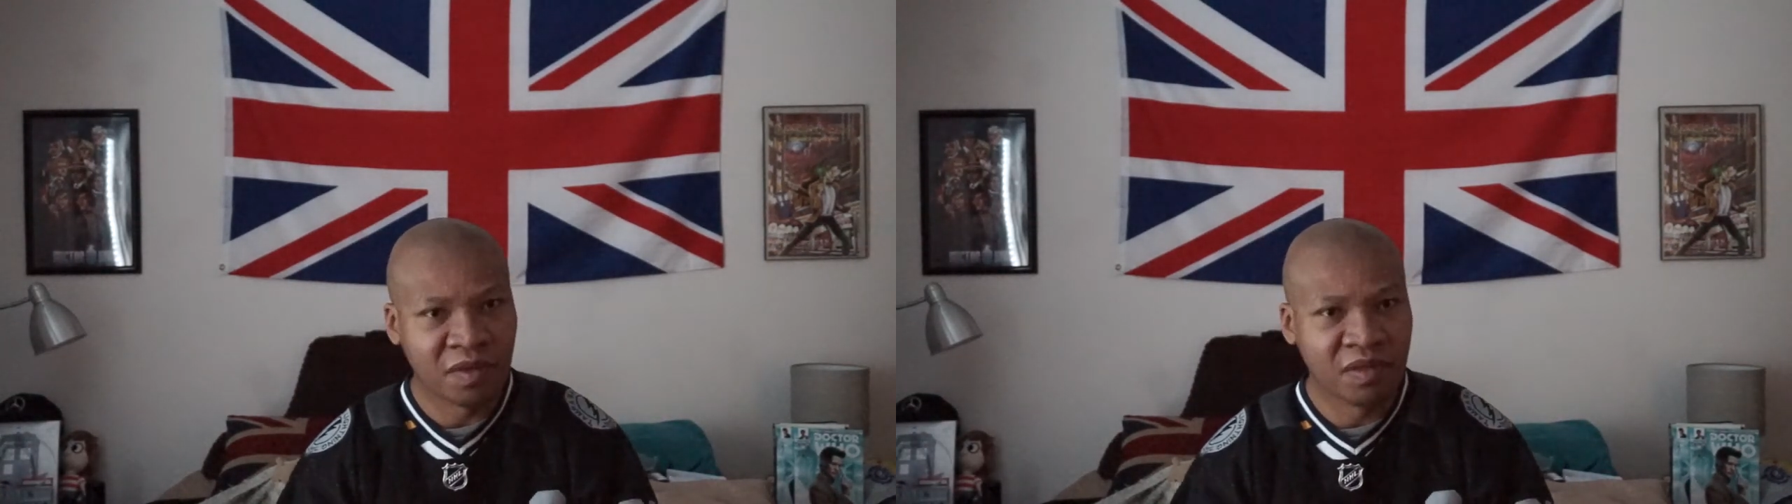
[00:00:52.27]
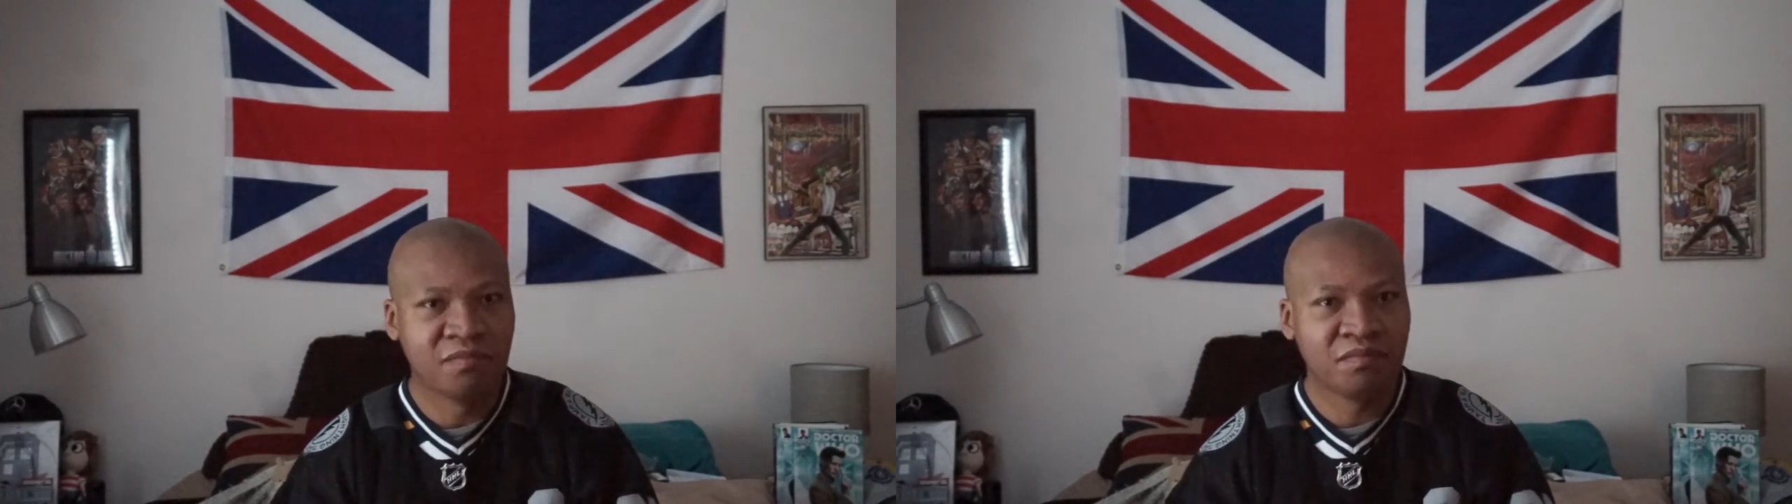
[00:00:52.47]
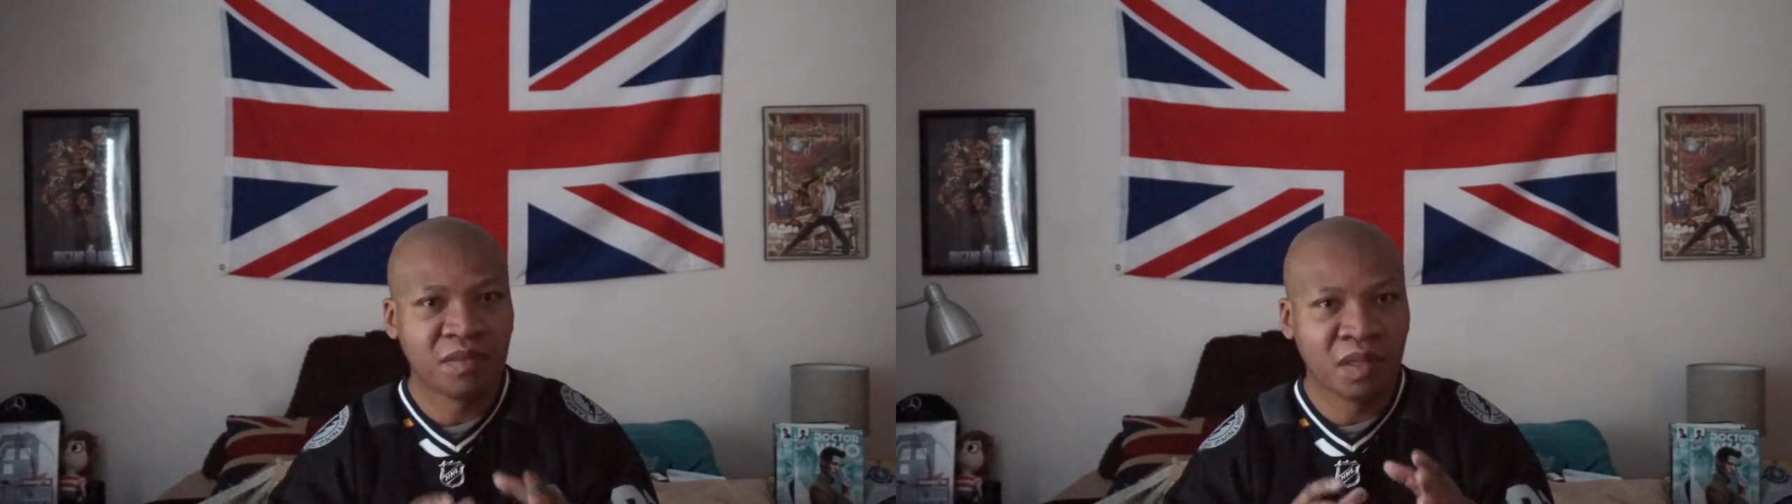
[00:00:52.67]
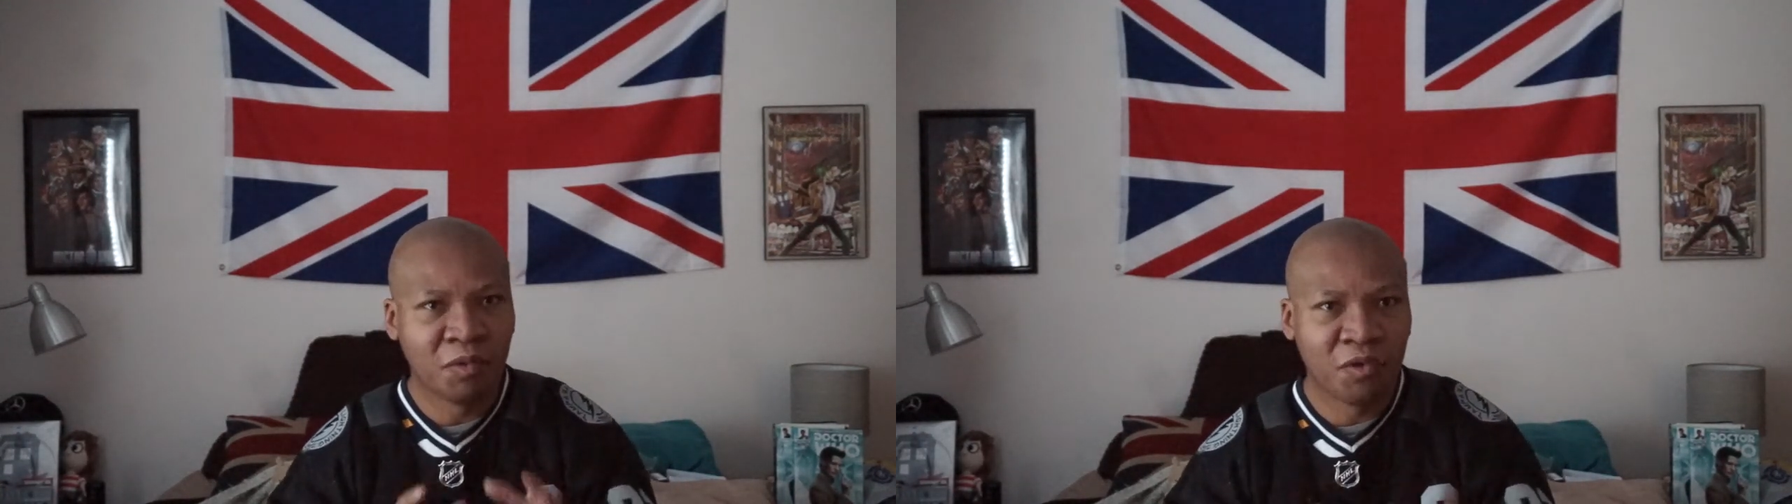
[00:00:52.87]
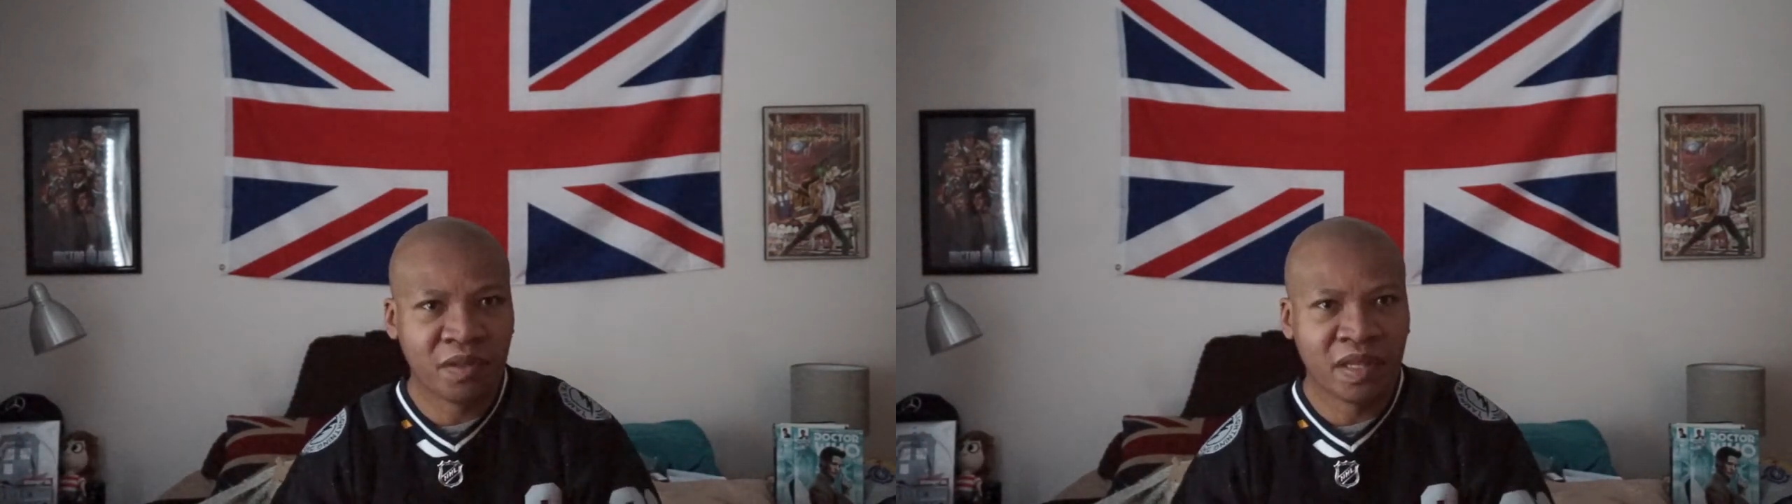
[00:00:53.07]
but the
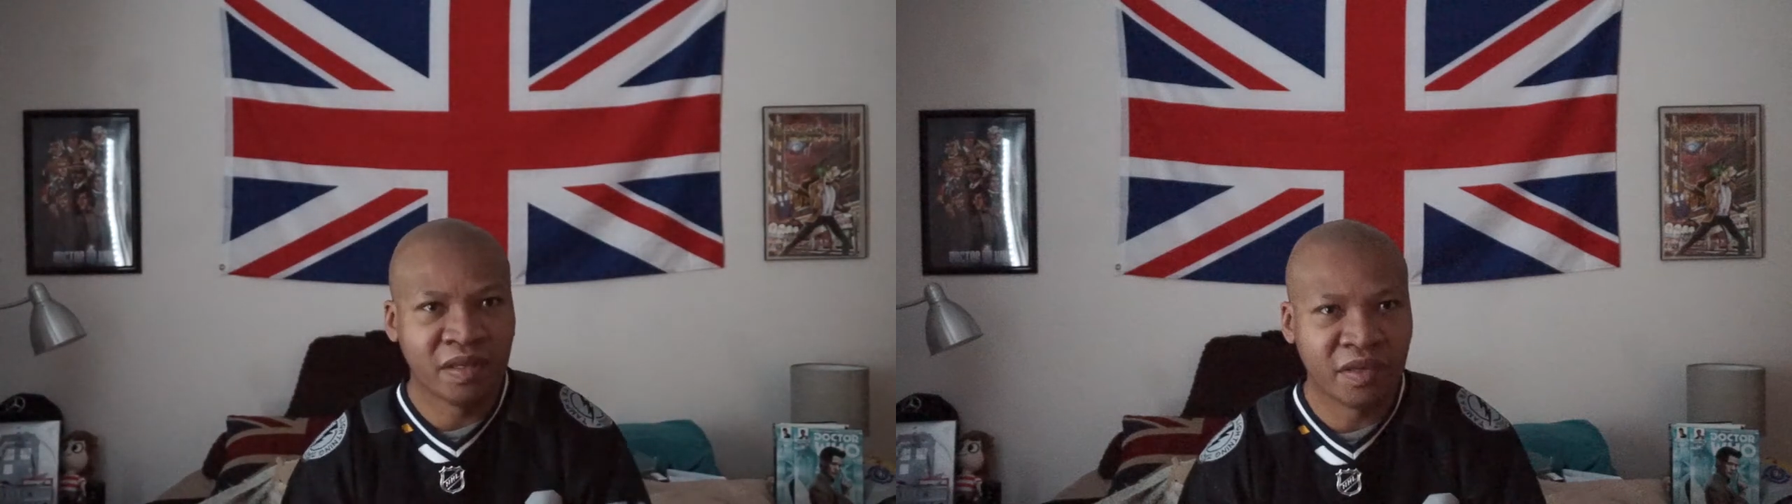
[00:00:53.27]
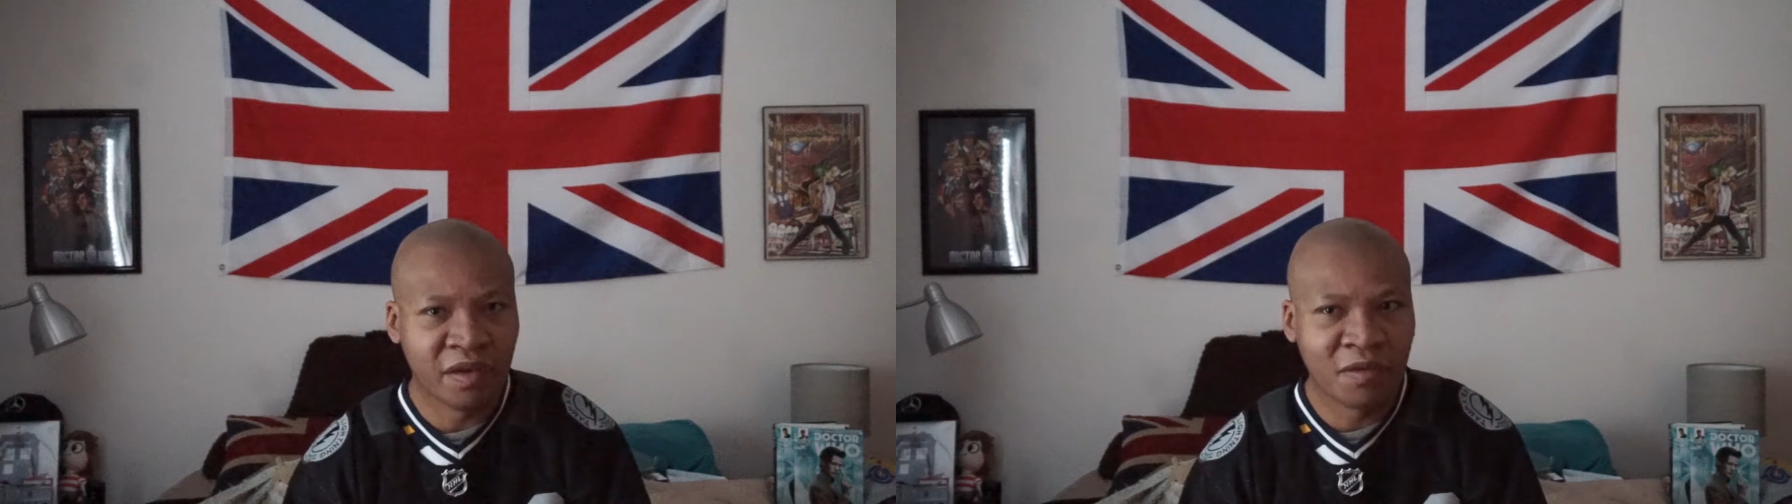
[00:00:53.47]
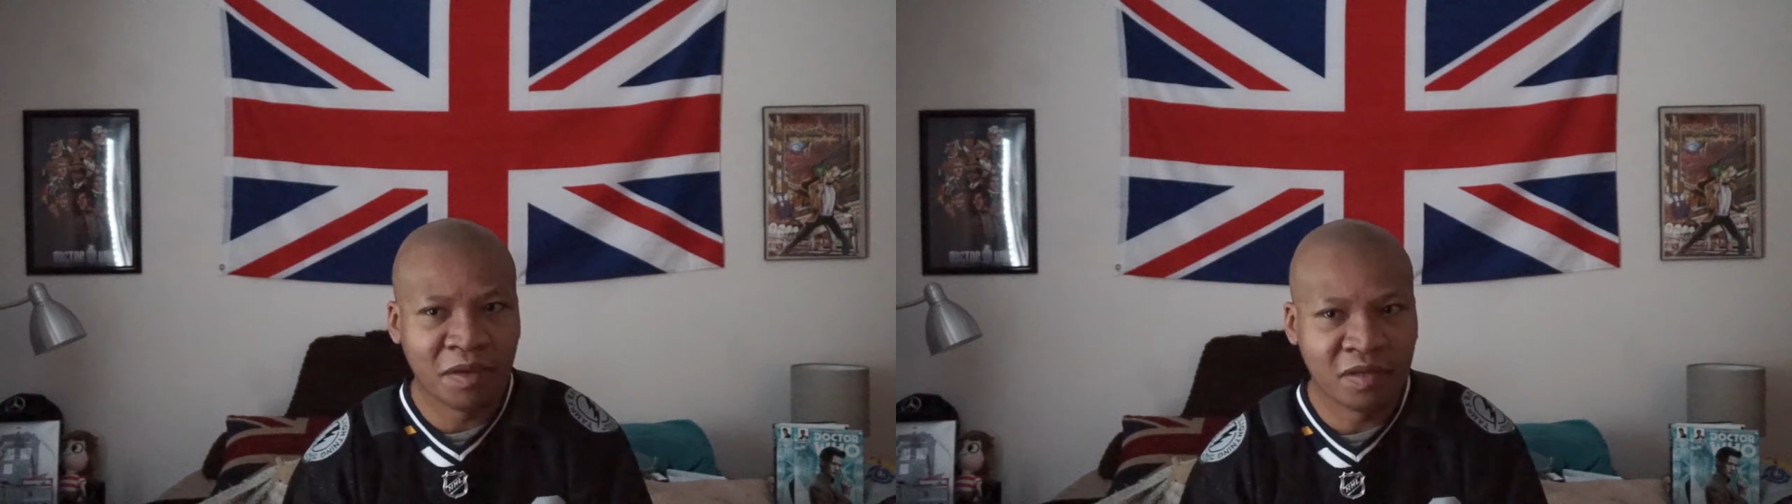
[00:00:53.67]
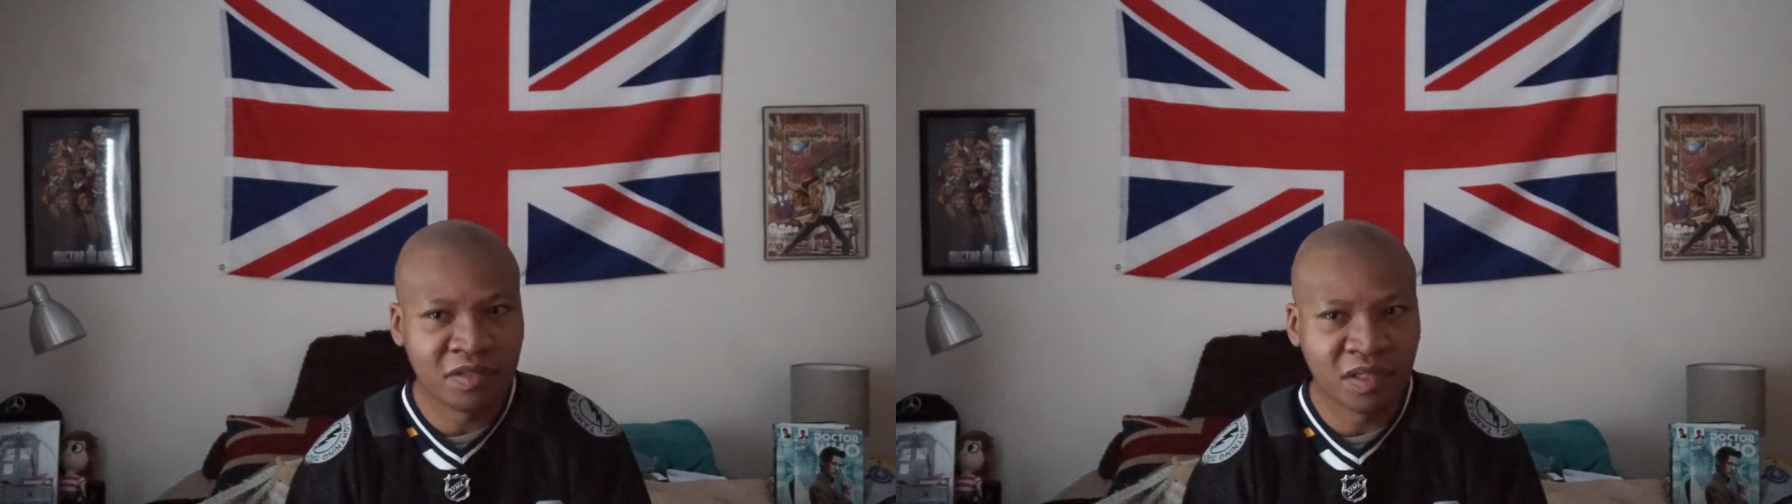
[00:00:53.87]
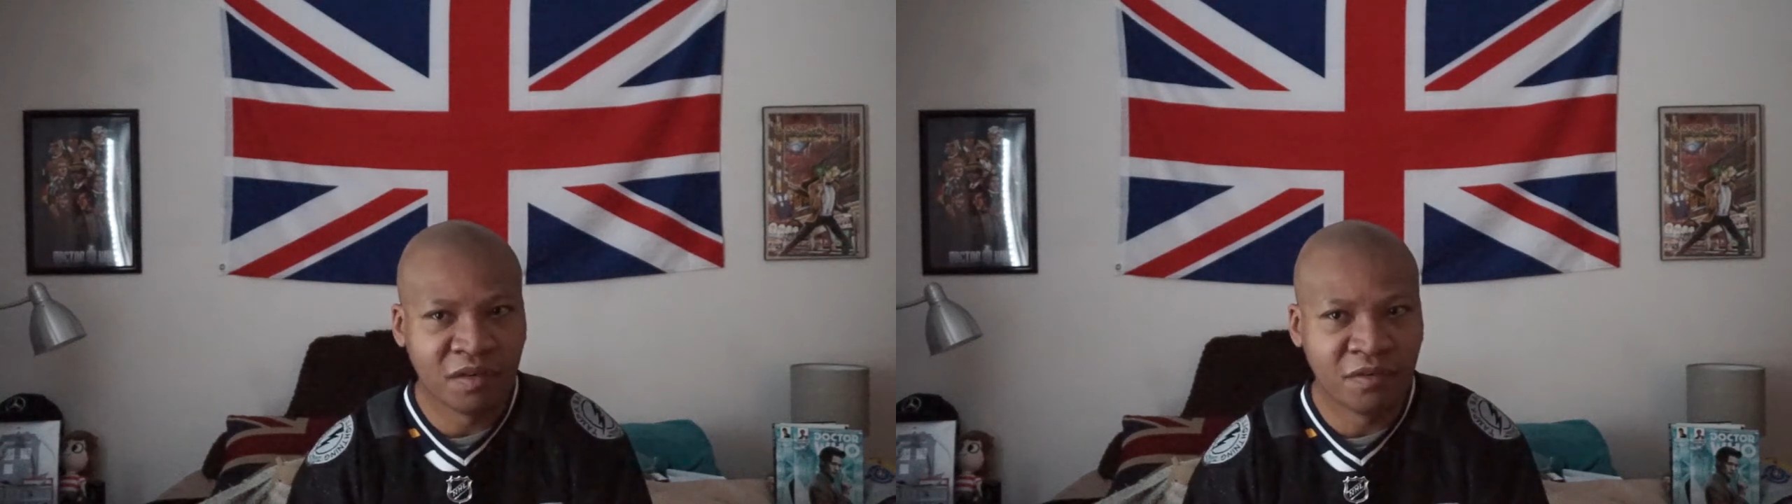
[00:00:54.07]
more that you care about
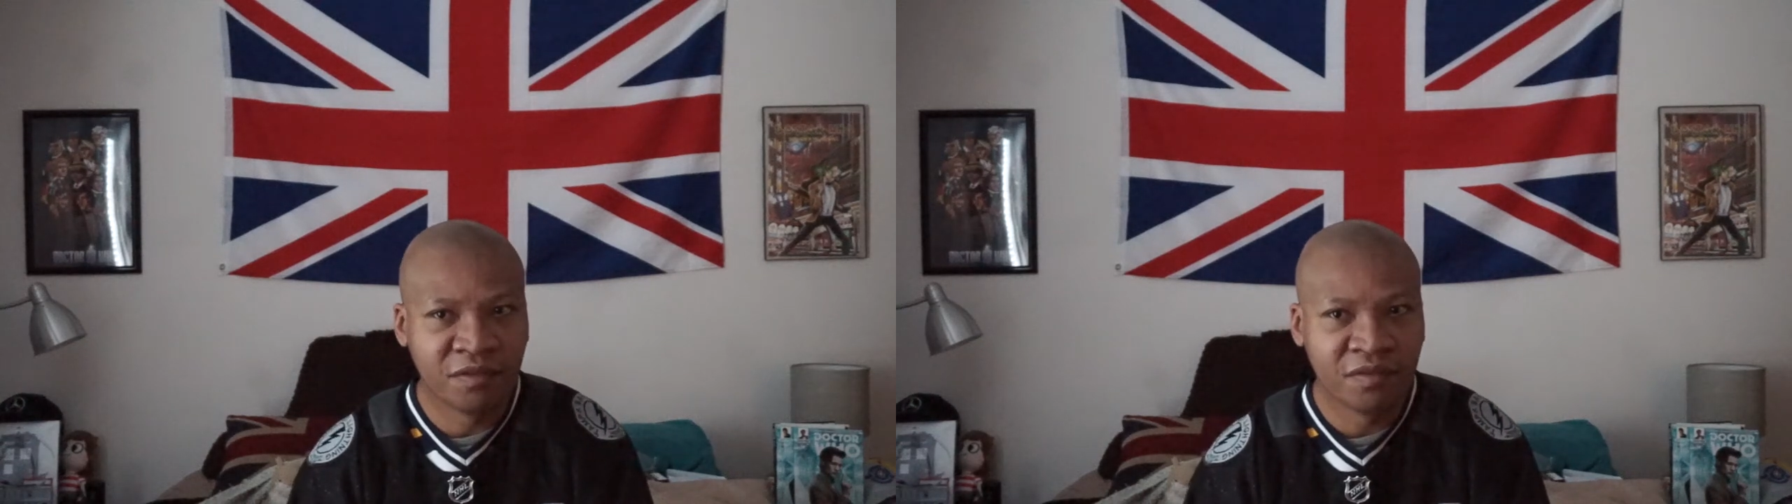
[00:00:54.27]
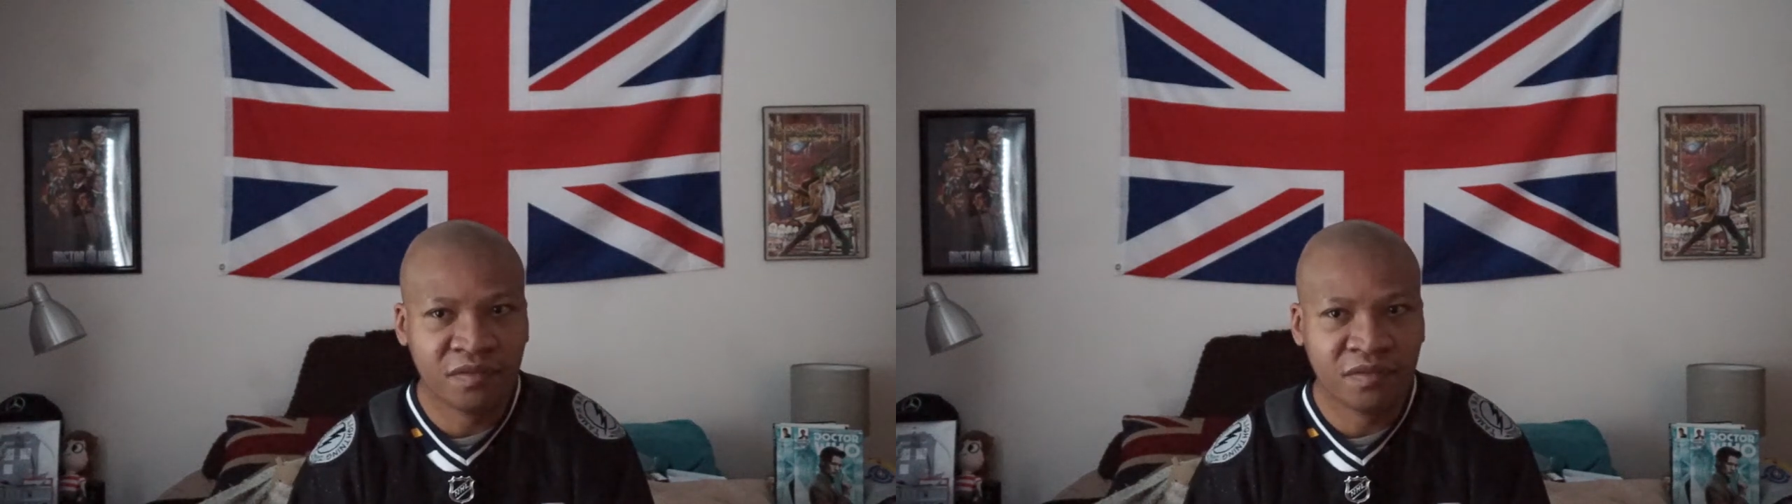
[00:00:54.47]
yourself,